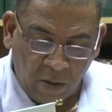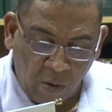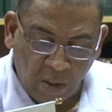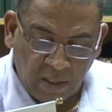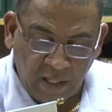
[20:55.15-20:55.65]

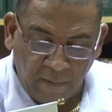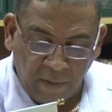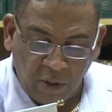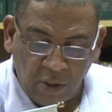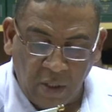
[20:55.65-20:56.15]
constant
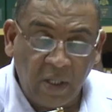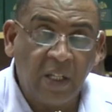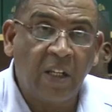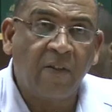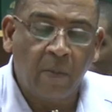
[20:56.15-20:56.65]
feature
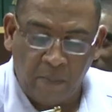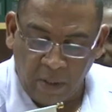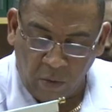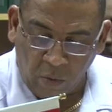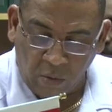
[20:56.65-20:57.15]
in the
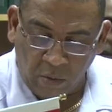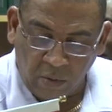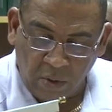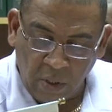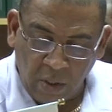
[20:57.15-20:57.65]
development
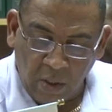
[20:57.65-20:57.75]
goals